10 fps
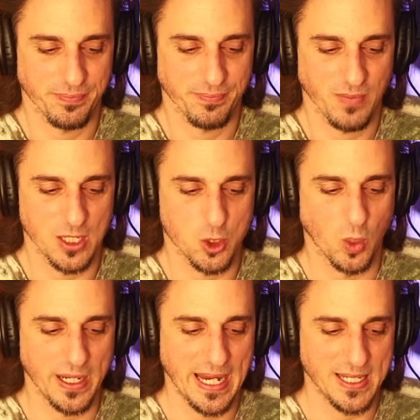In
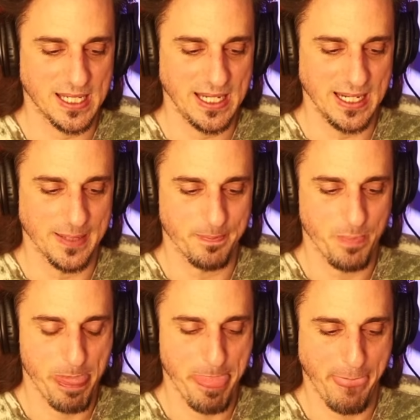2018,
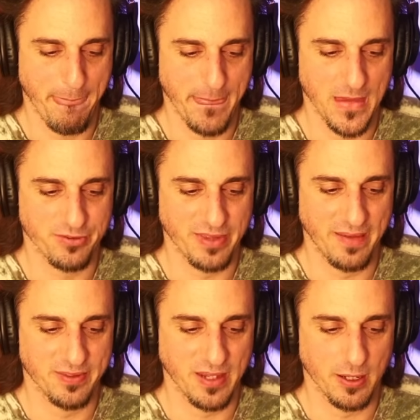this
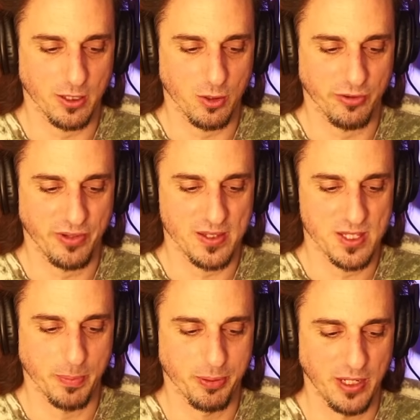Lifeside article says,
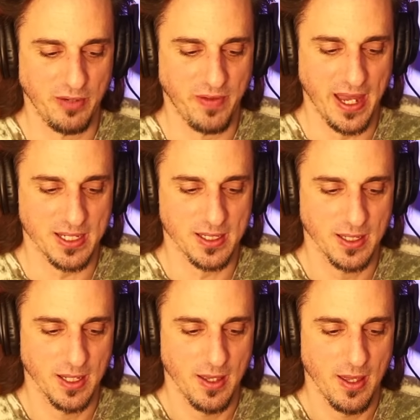the prefect
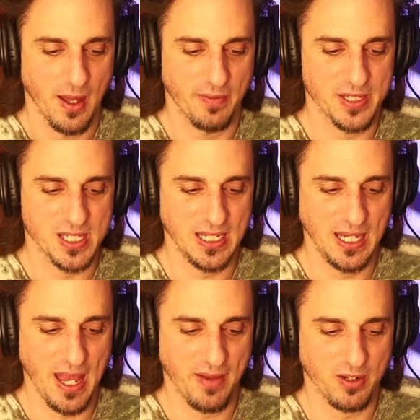of the
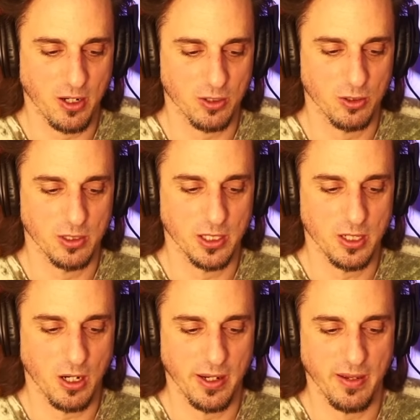CDF, Cardinal
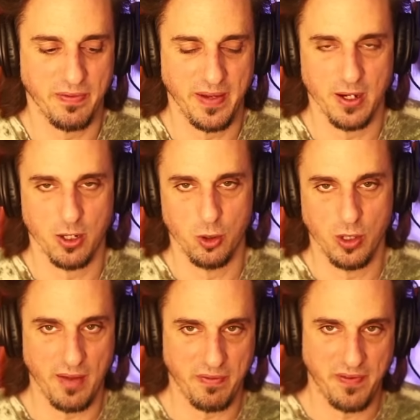Ladaria Fair, who
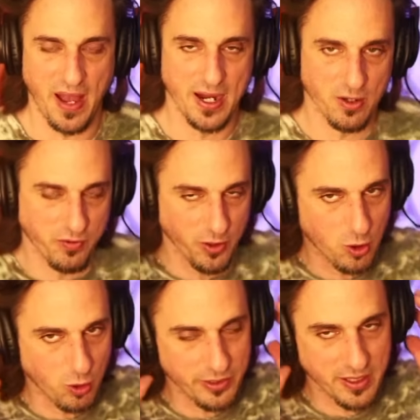got fired for
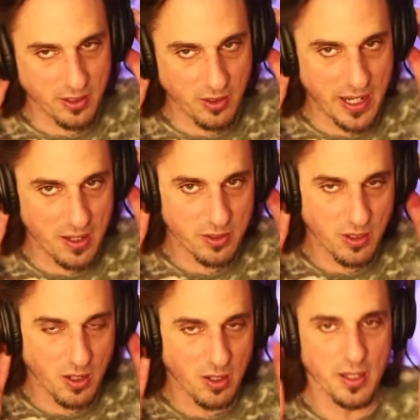holding the ground
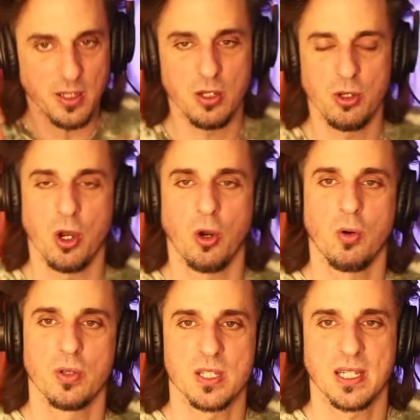on no
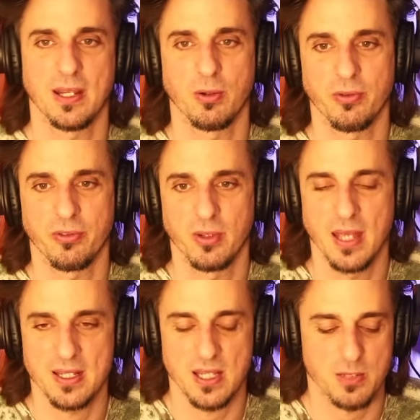Skittles
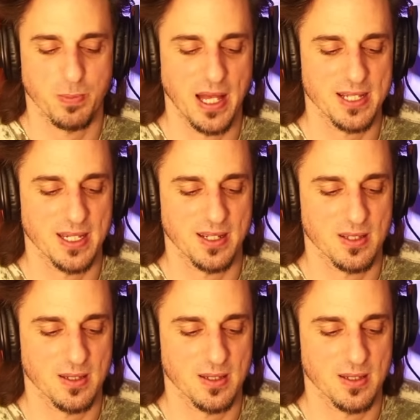SS blessings,